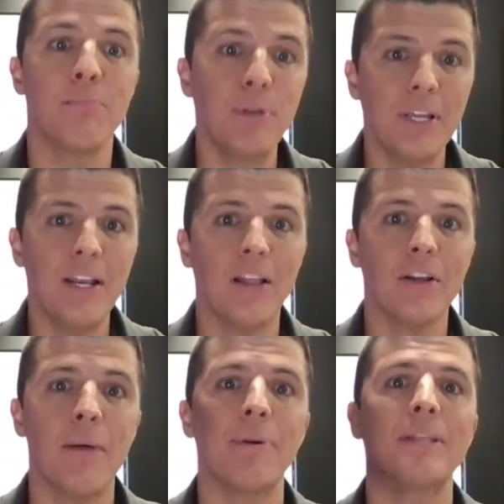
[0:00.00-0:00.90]
billion-dollar
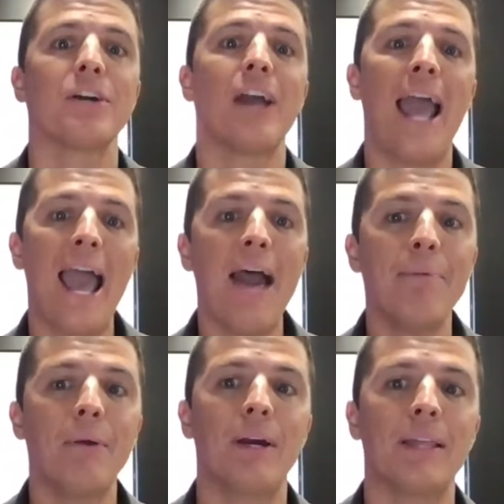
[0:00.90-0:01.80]
companies are
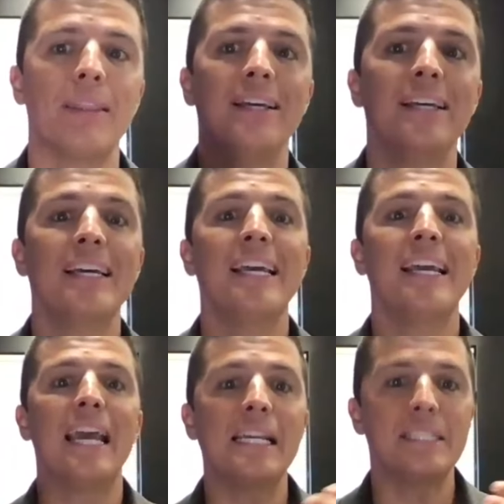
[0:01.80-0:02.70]
happy with
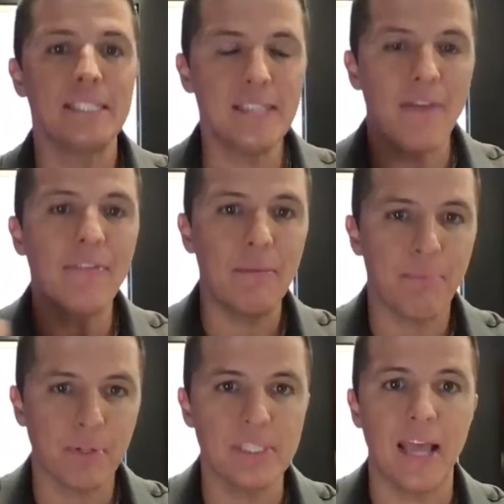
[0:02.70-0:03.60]
is
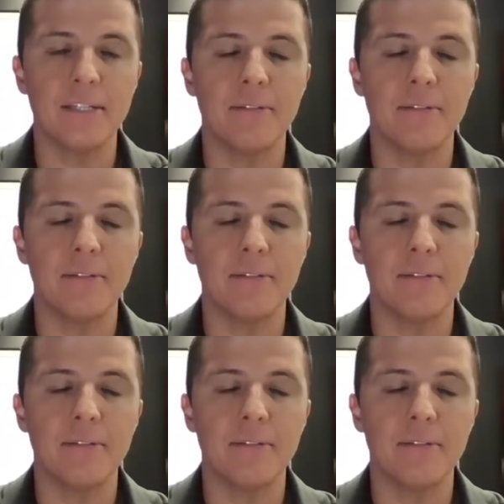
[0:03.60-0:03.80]
70%.